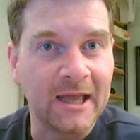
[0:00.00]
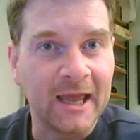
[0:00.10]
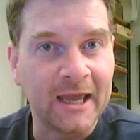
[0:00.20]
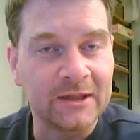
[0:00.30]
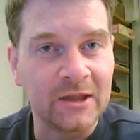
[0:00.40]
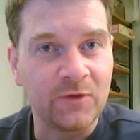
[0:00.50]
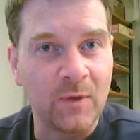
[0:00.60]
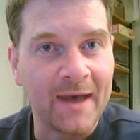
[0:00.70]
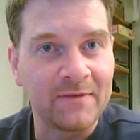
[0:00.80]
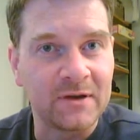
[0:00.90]
And if you
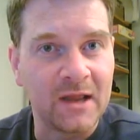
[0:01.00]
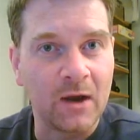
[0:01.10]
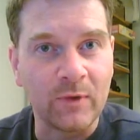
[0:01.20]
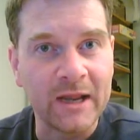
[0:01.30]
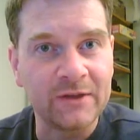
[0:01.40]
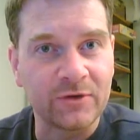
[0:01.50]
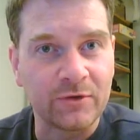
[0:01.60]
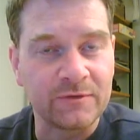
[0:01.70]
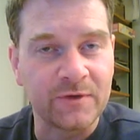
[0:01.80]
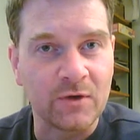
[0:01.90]
have it a RAID 0
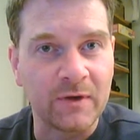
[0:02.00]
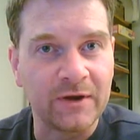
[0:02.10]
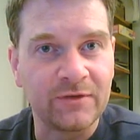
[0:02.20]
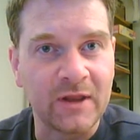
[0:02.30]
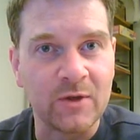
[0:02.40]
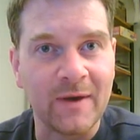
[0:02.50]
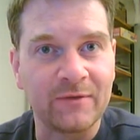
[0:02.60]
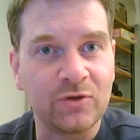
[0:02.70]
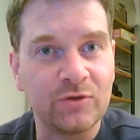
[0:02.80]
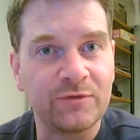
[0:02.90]
configuration and you
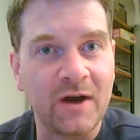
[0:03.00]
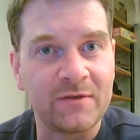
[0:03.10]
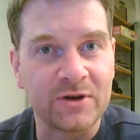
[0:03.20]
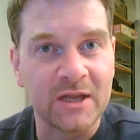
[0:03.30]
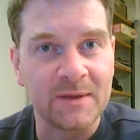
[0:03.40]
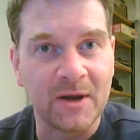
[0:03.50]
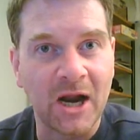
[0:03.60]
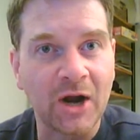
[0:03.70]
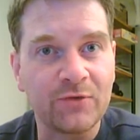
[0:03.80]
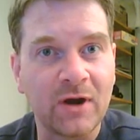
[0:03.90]
have two 500 gigabyte
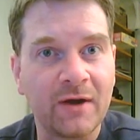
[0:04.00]
hard